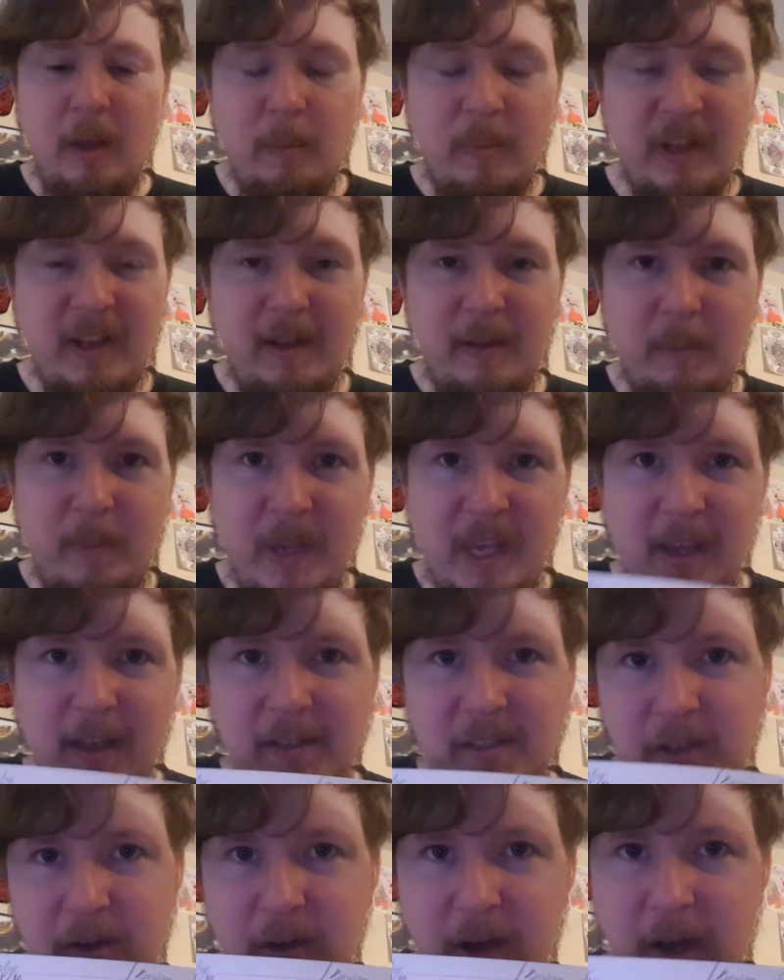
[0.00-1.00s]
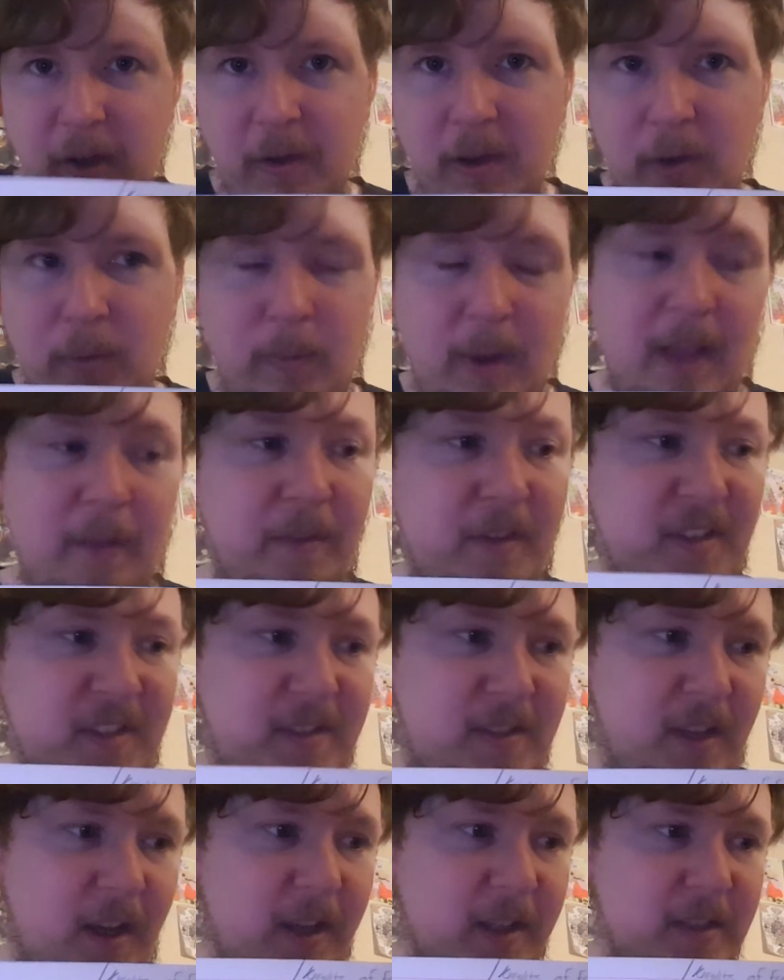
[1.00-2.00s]
But because they're carrying around this
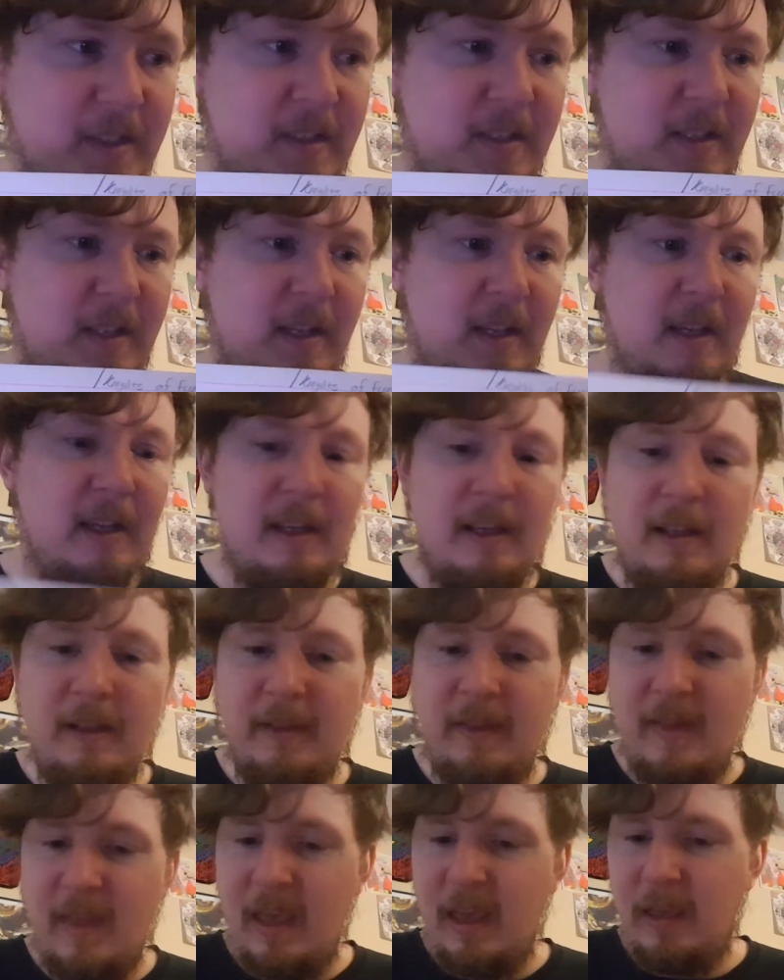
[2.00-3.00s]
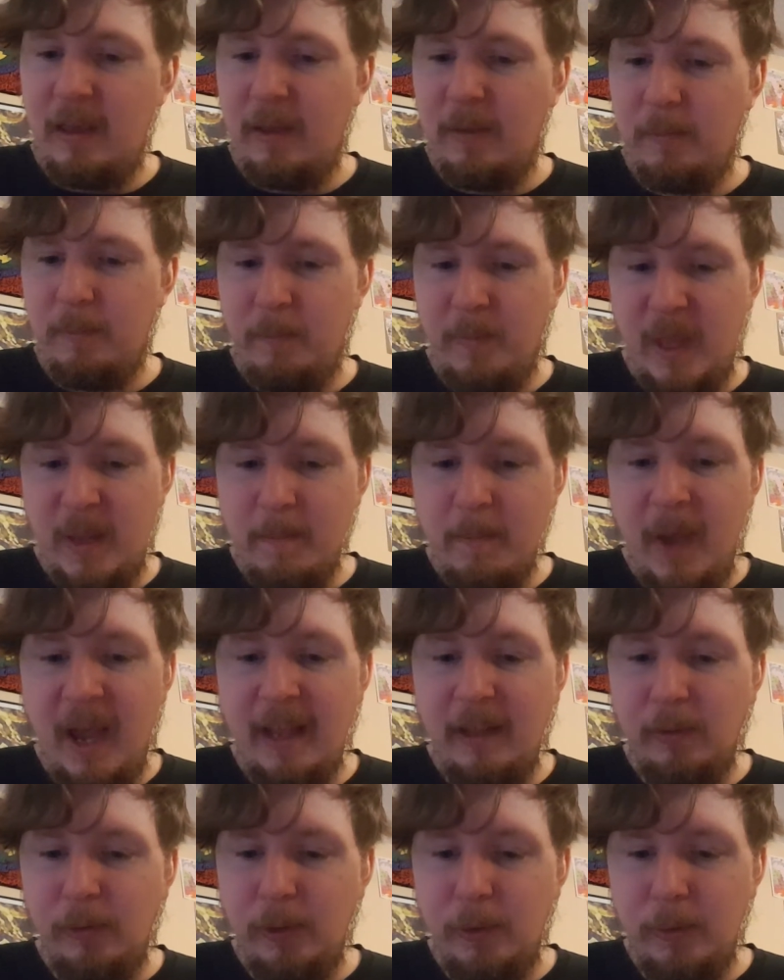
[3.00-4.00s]
dust, they
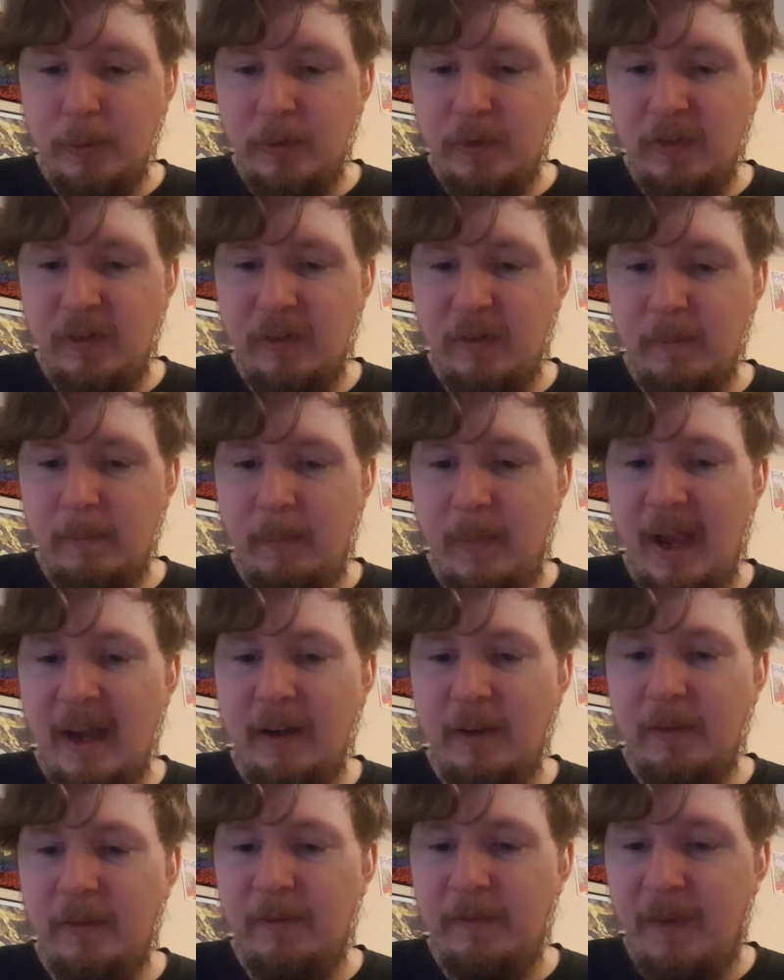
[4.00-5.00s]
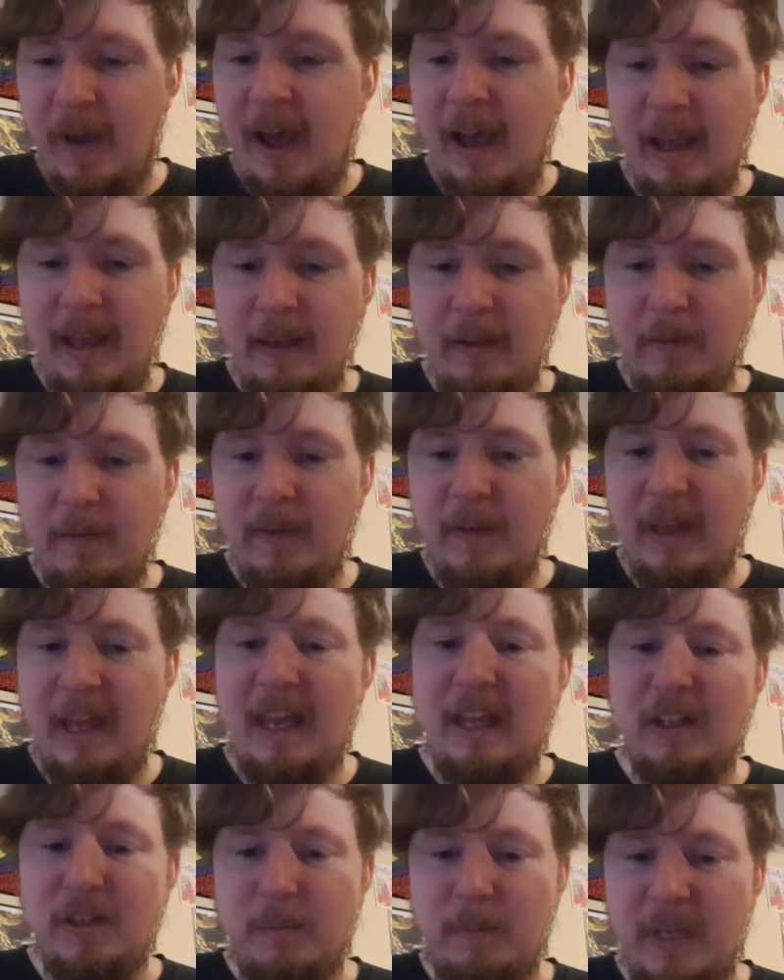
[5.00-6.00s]
might lose -5
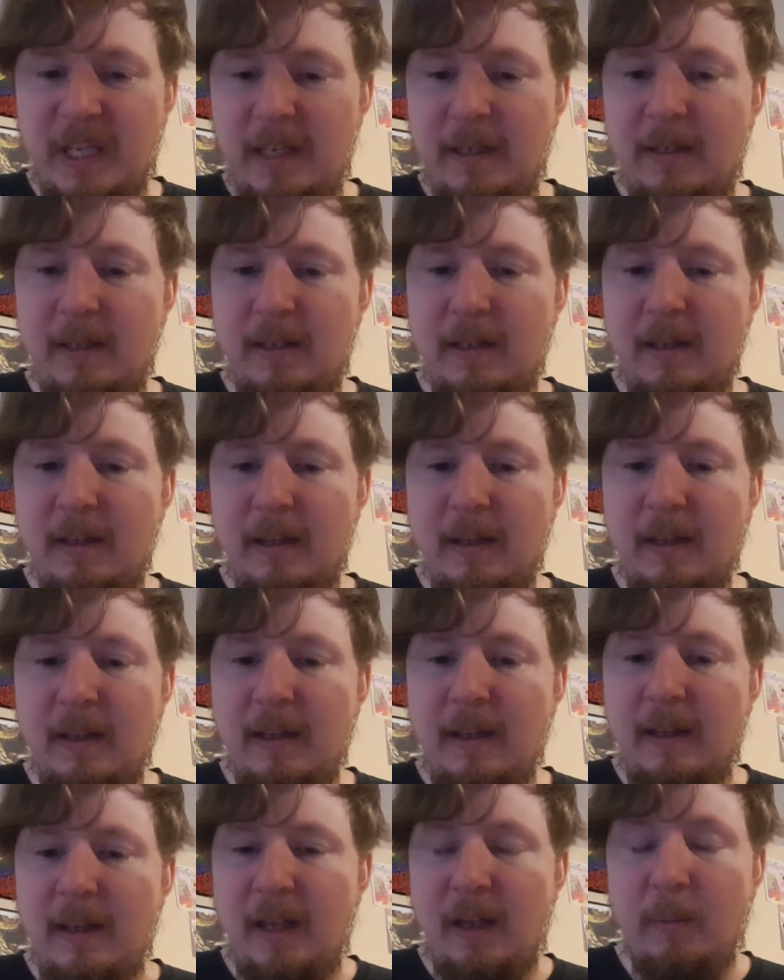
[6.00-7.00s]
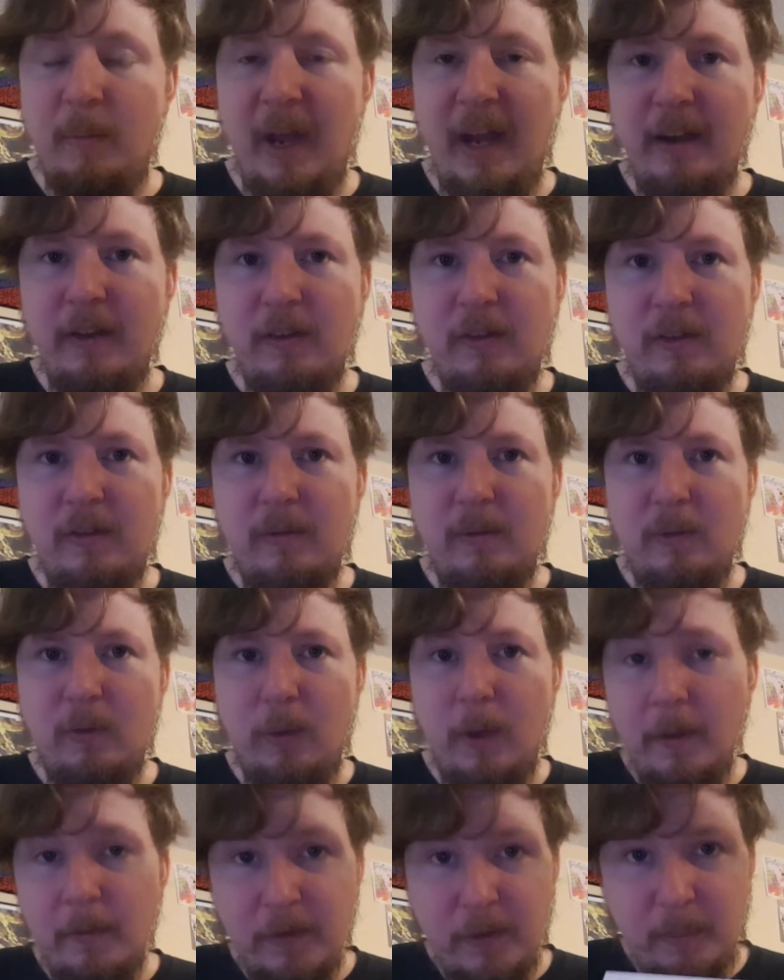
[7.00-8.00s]
HP and
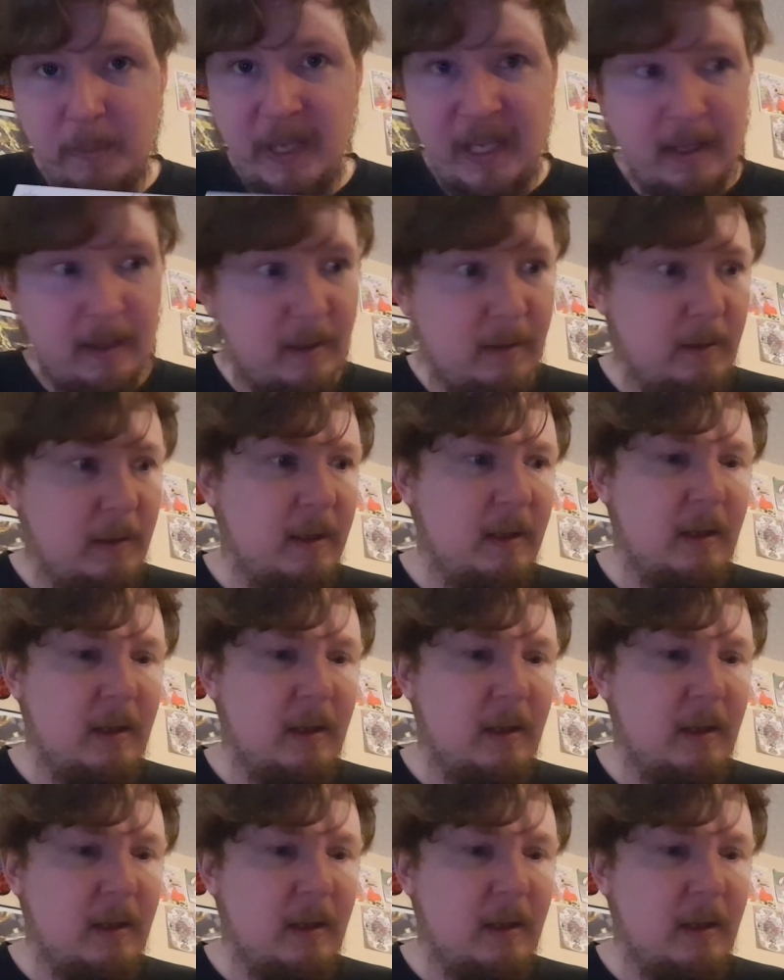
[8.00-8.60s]
-12 speed.